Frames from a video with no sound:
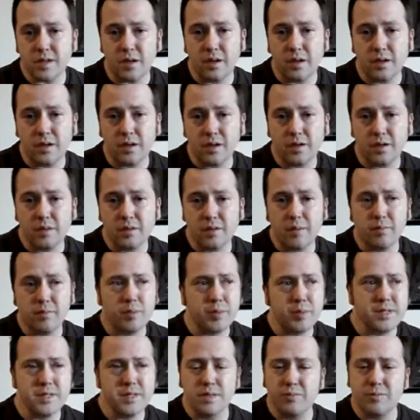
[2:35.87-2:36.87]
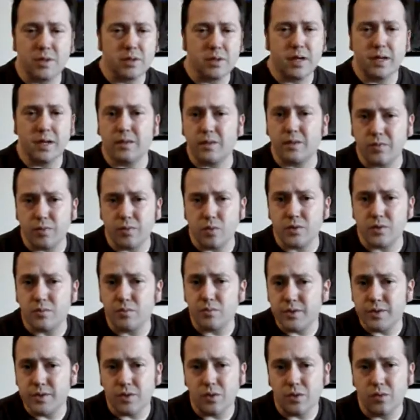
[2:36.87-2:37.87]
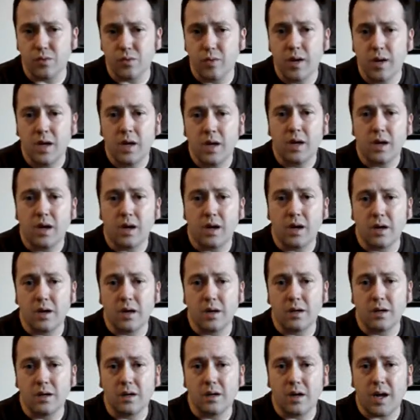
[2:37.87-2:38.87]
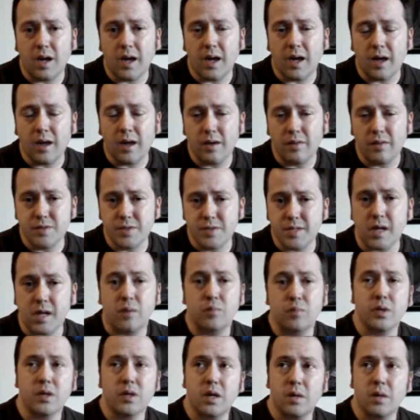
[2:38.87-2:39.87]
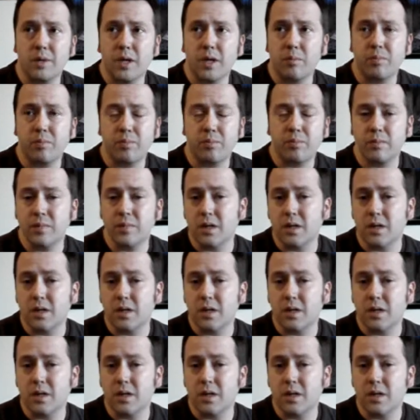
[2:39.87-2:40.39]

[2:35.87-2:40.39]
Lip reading: Everybody seemed to like the first one, so I have a second one coming up